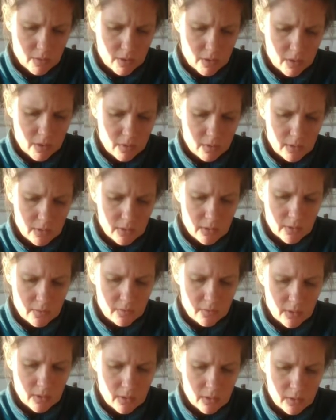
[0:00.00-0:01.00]
I always
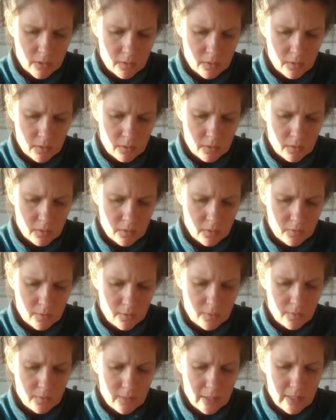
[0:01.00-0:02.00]
loved on
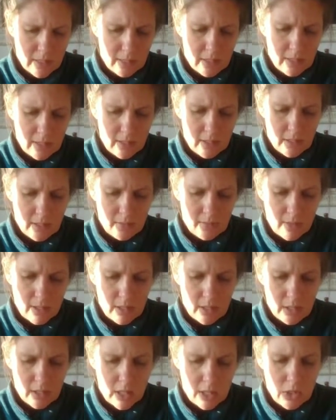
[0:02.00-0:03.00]
Disney's
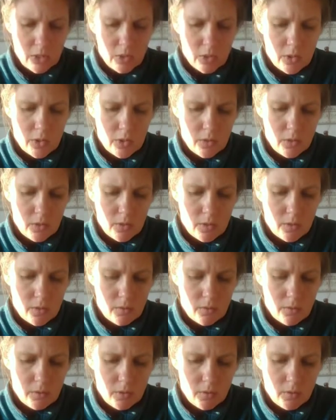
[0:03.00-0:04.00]
Fantasia, the
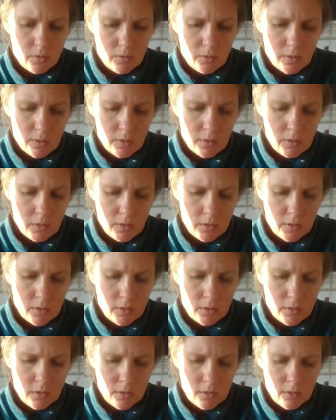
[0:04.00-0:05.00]
original one,
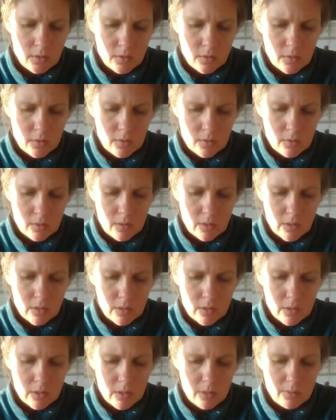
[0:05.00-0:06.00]
where the
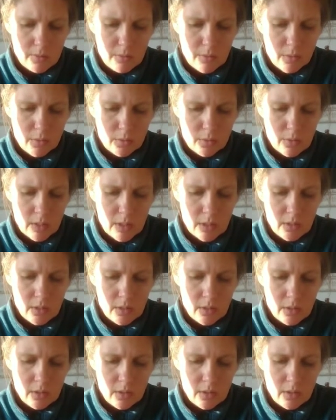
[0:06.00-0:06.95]
milkweed